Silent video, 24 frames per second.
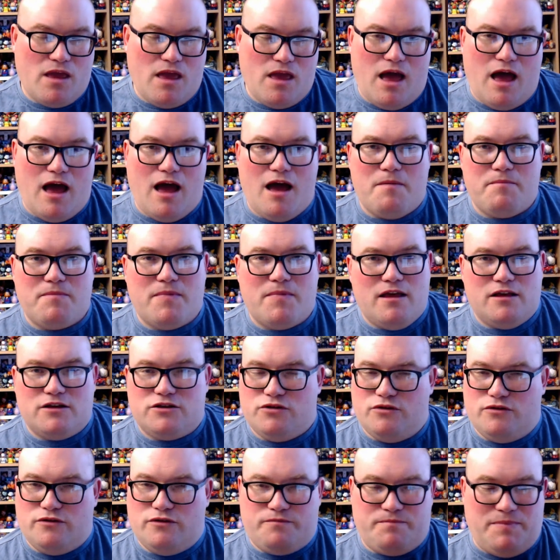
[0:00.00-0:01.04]
Um,
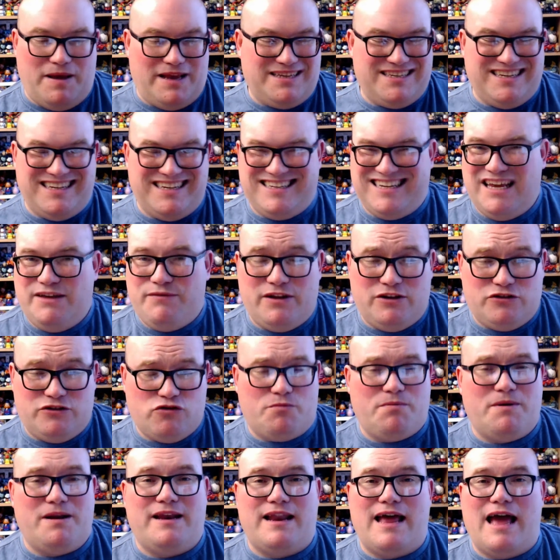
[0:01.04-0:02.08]
sort of basically TV
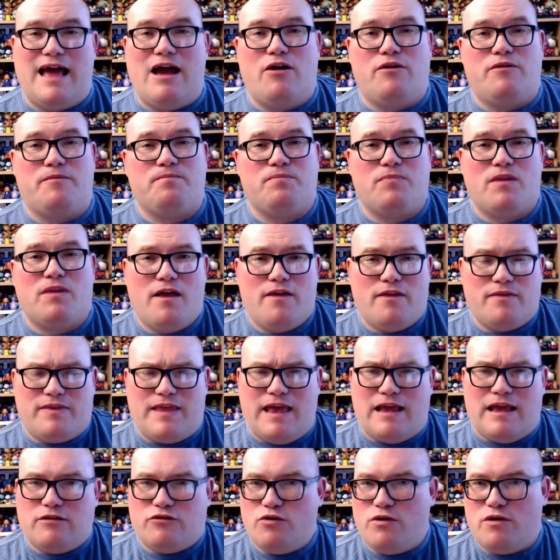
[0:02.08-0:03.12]
dropping down,
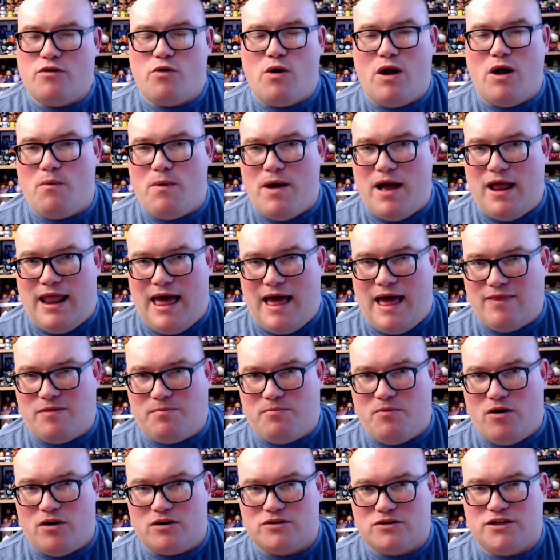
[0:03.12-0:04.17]
they're doing quite well at the
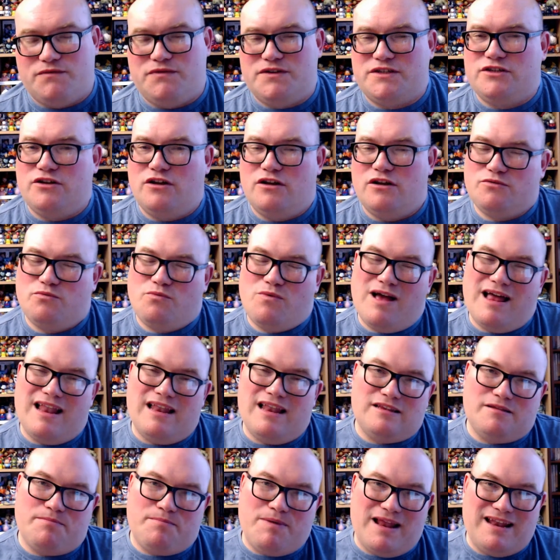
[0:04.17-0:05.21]
box office. Not as well
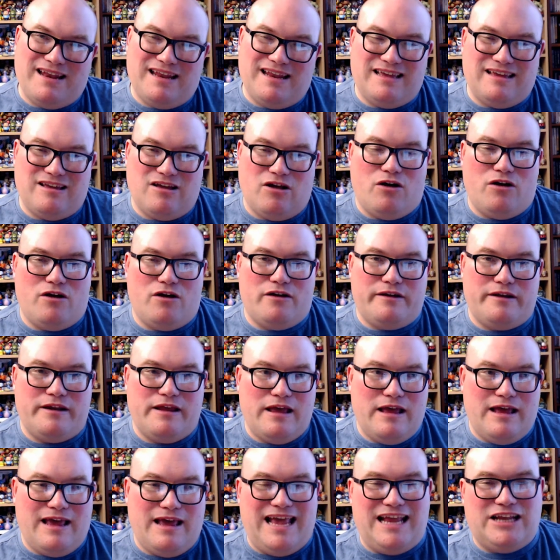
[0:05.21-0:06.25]
depending on
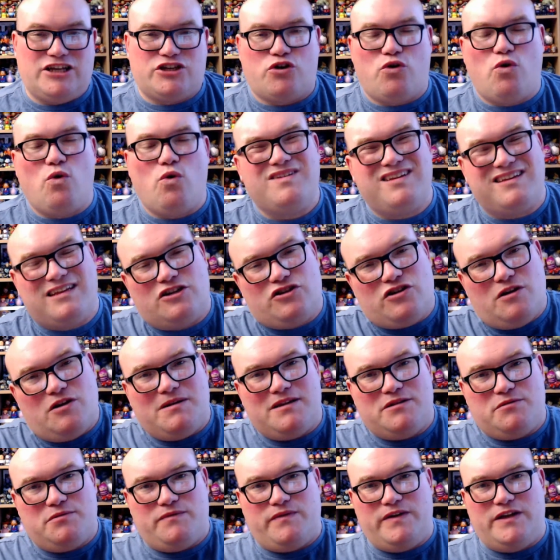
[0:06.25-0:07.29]
each quarter. The trouble
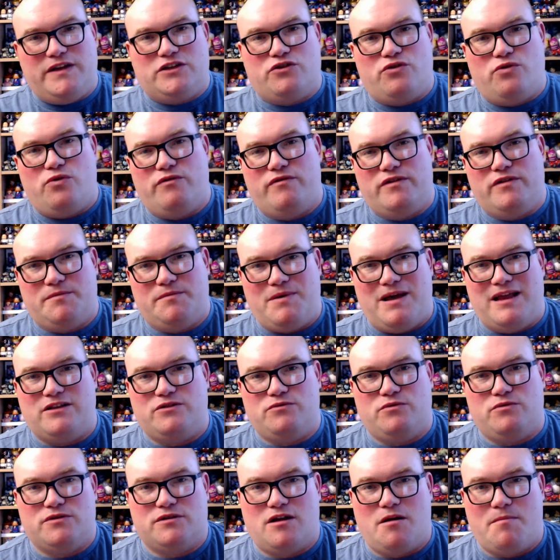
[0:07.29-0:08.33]
is with each quarter, it depends
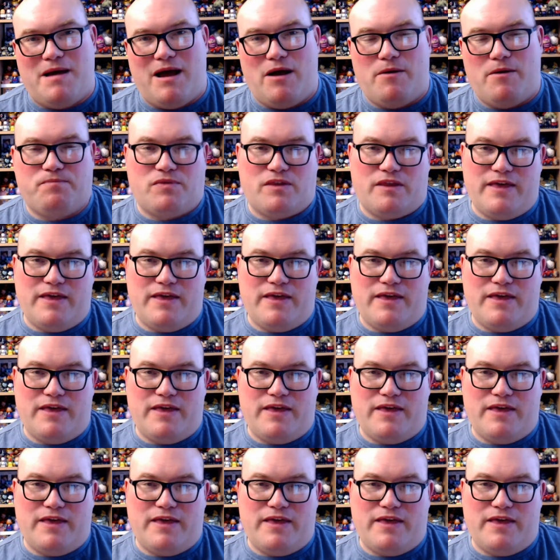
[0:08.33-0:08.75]
what's come out.